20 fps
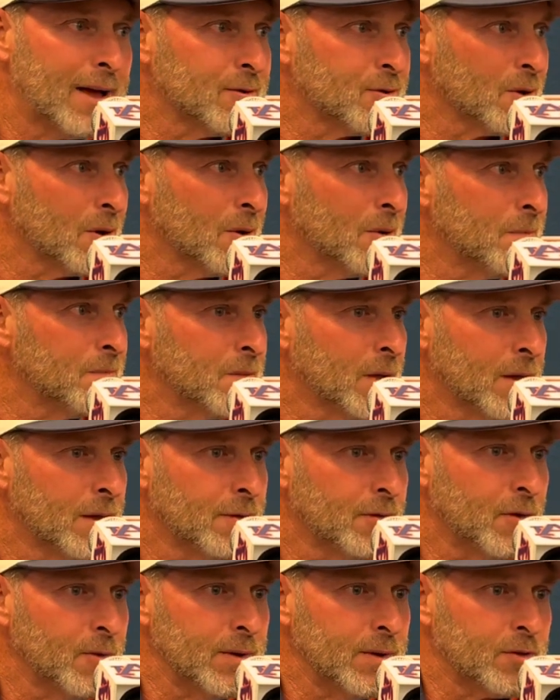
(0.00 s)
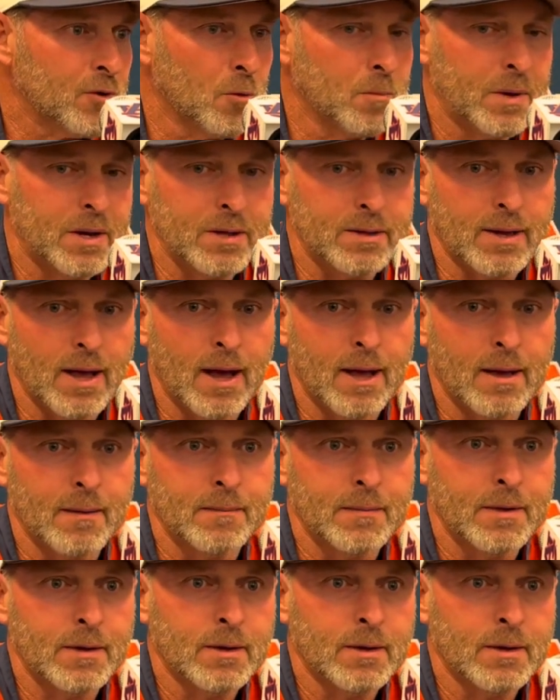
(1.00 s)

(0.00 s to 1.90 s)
so there is a little bit of time.